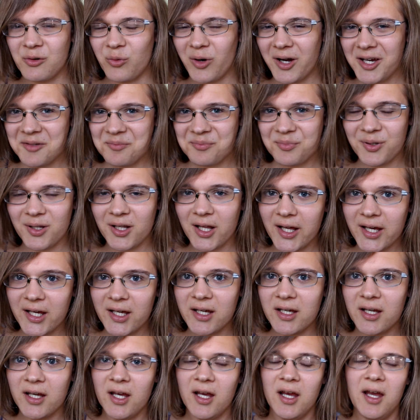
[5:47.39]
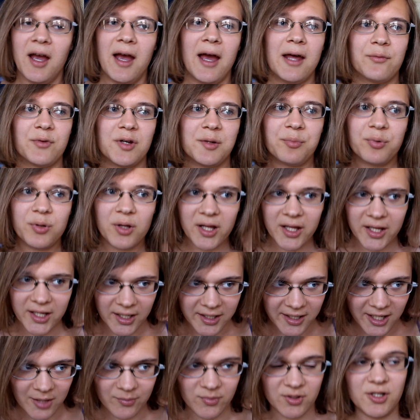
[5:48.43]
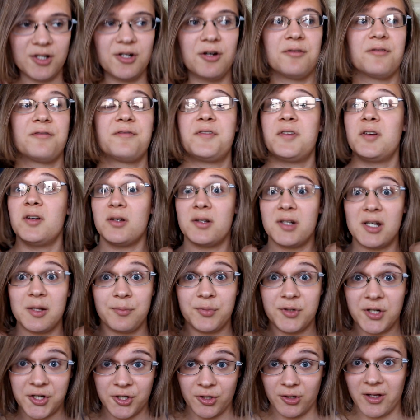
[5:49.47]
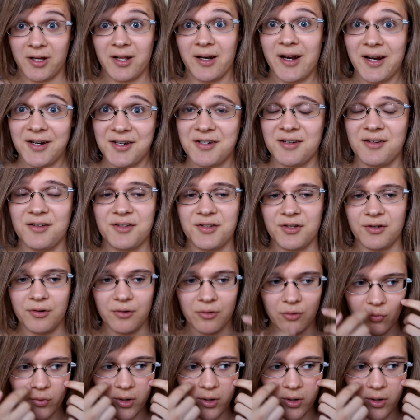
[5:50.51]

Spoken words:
Why play and replay a game that you don't feel any particular connection to?